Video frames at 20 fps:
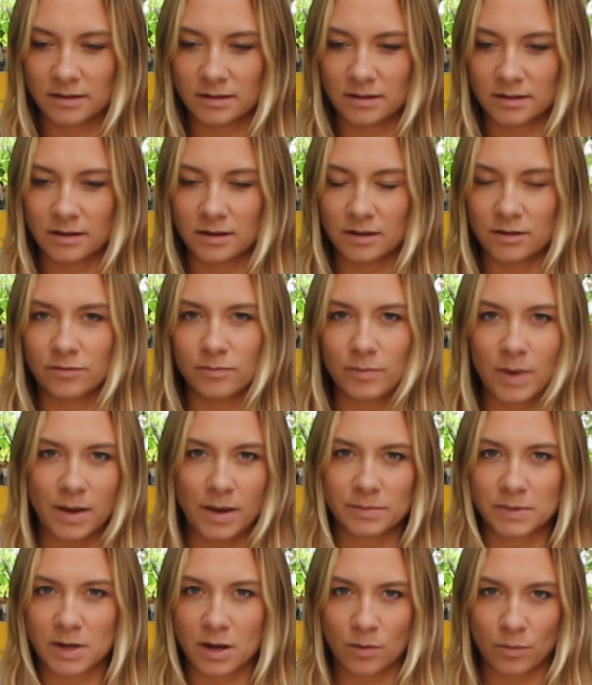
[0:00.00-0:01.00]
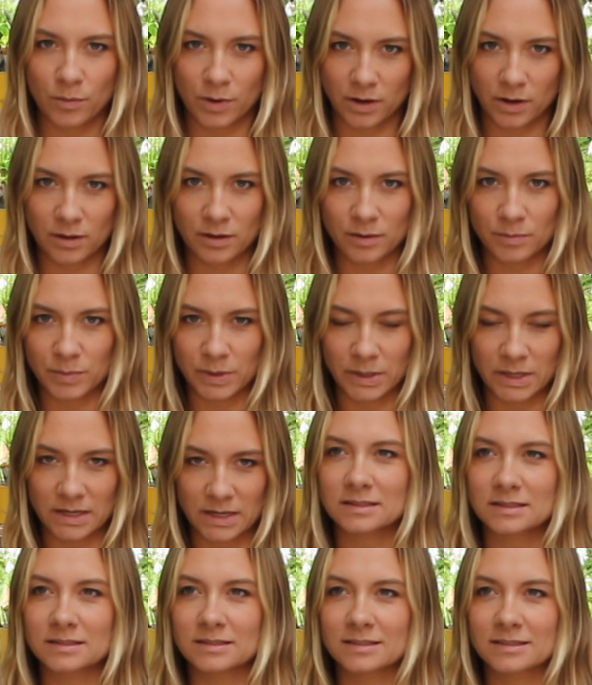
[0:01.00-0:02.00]
that you've mapped out one complete
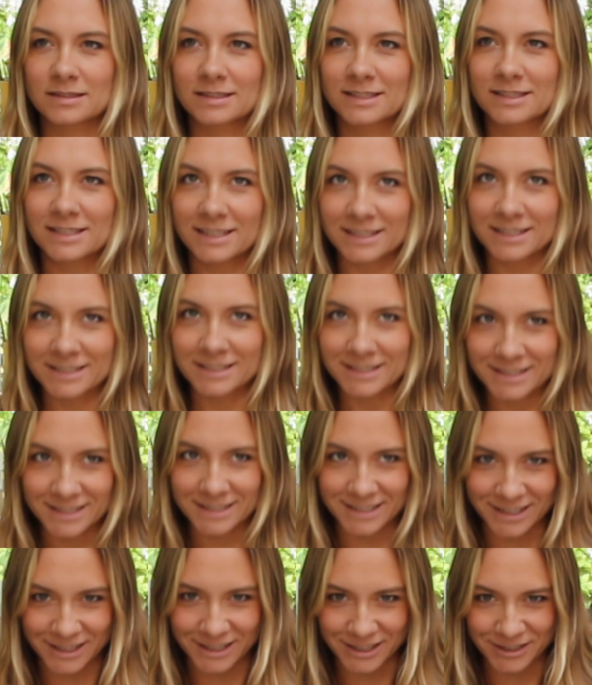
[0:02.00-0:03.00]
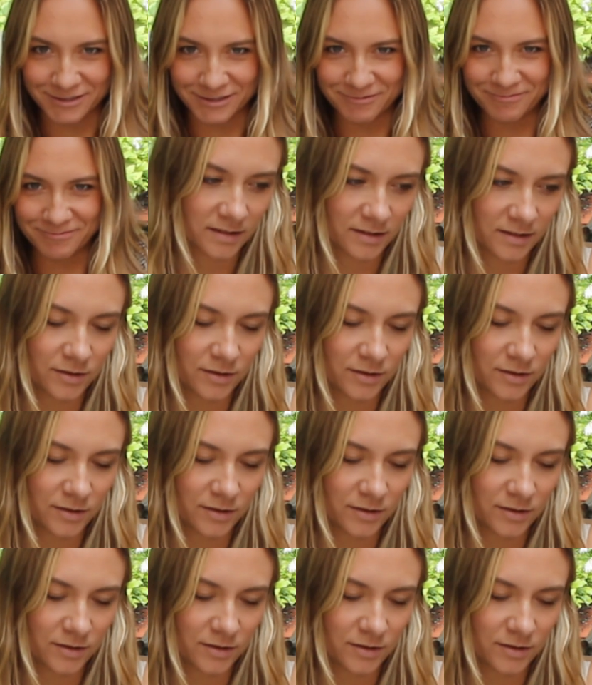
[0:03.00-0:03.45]
system.